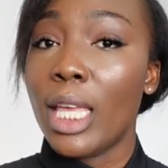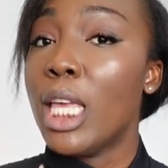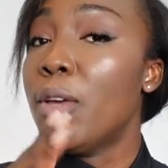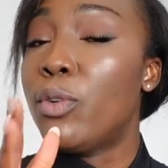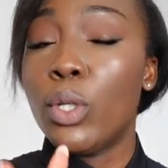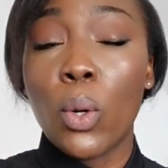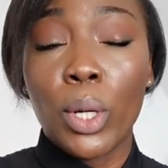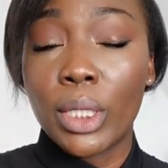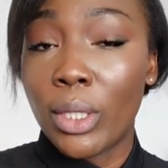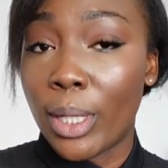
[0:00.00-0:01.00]
If you don't
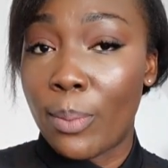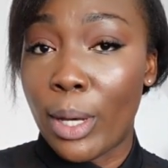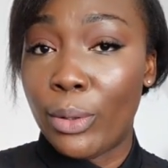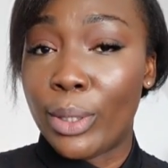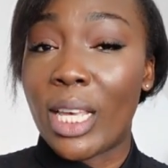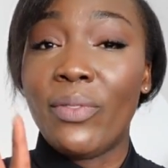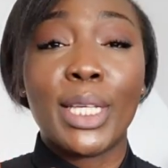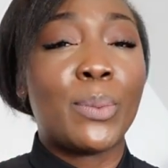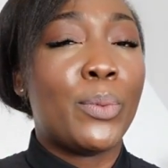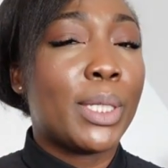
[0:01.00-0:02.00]
want to talk about yours, have you
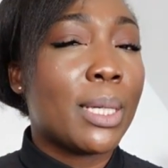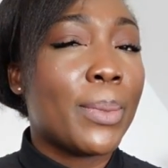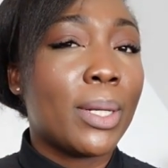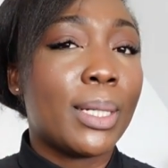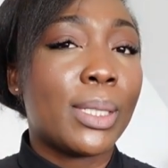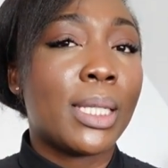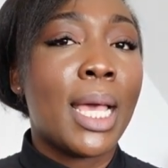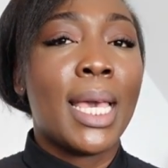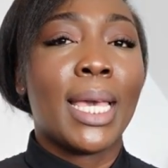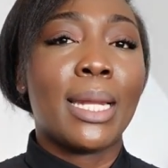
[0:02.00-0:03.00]
experienced someone else
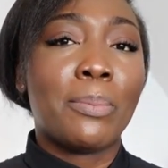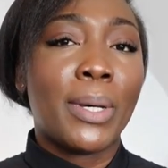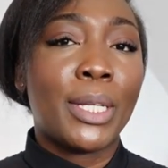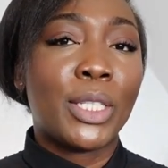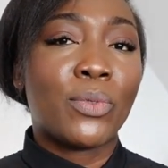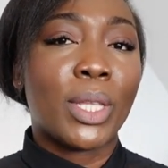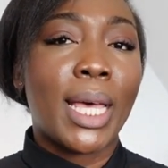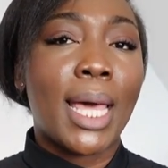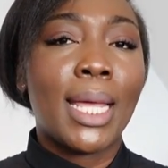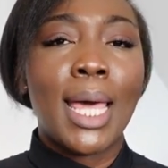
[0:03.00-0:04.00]
getting punished for
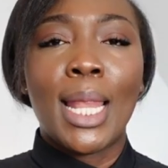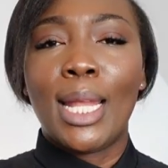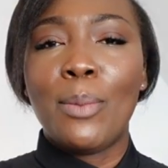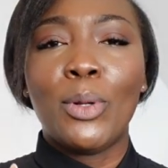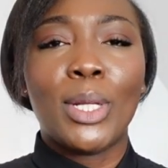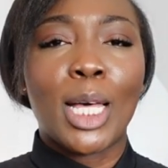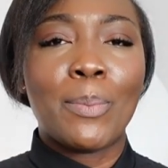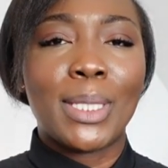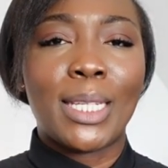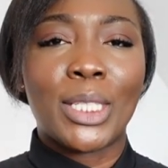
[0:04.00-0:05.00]
that? Let me know in the
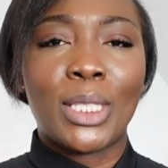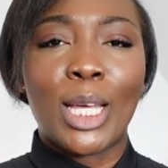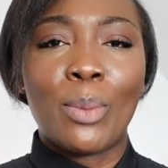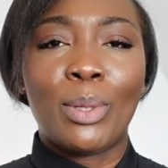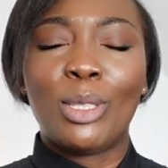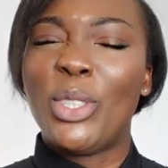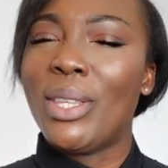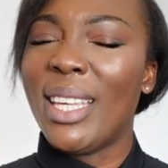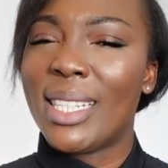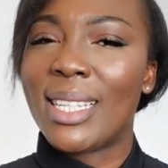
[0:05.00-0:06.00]
comment section down below. Do
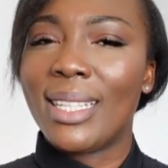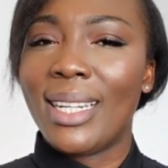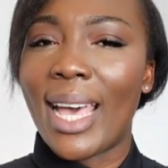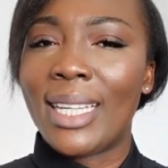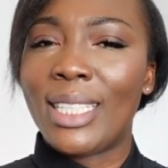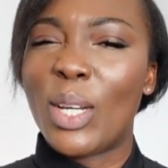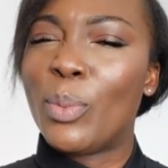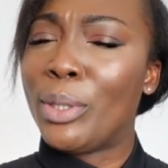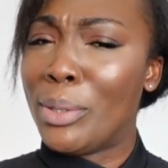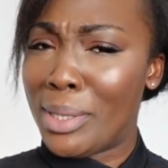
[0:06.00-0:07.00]
you think it's a good idea?
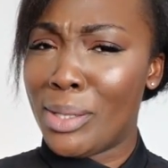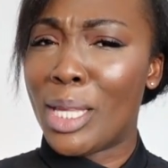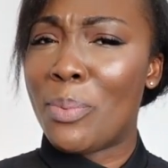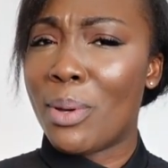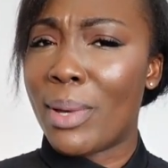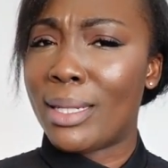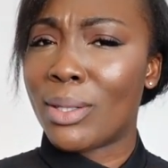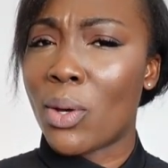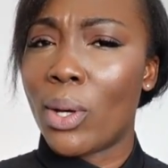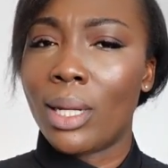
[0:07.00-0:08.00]
Will you still keep your
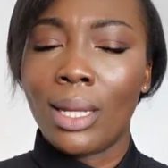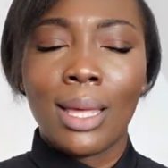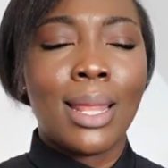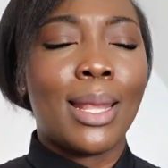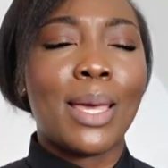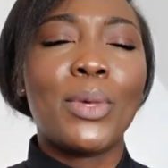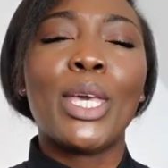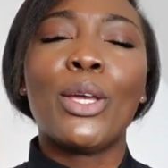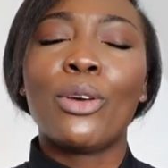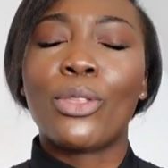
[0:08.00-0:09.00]
mask on? Let me
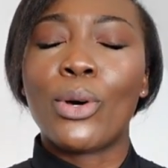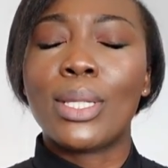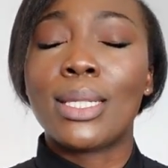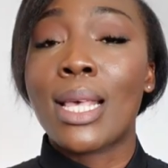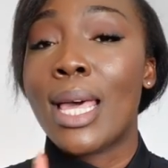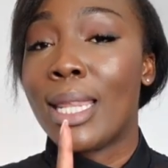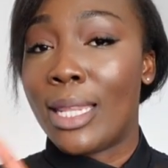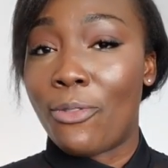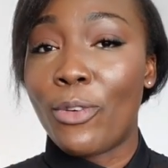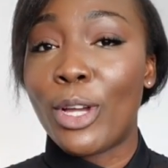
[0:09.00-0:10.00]
hear your thoughts.
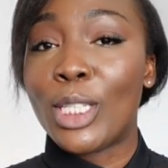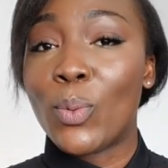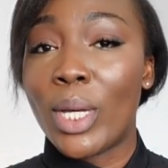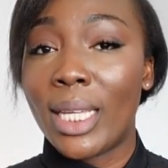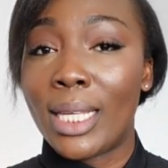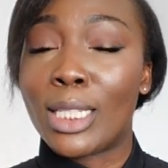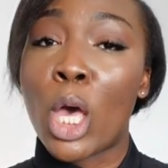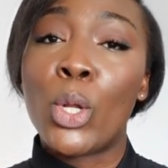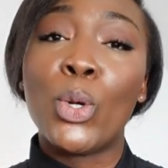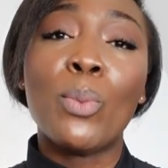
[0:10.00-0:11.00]
The first one is
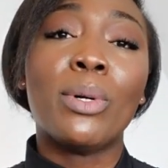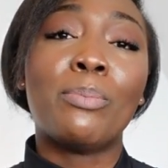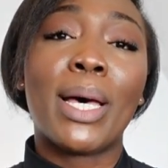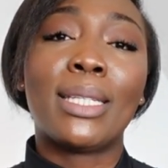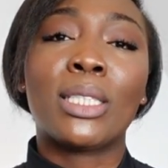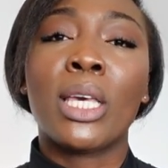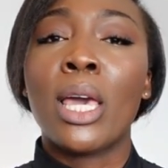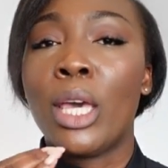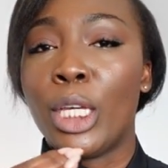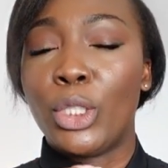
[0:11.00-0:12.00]
no more mask
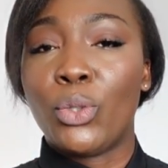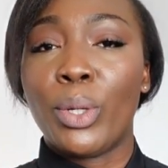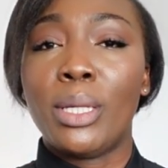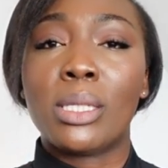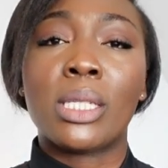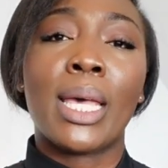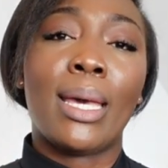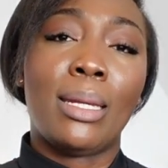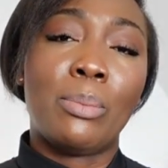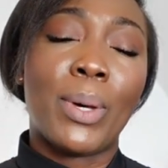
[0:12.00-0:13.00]
in trains
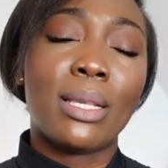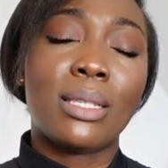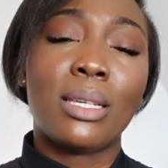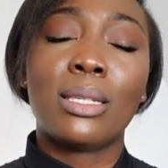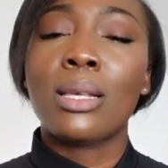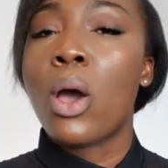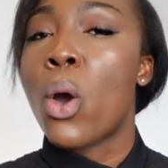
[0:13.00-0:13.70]
and in buses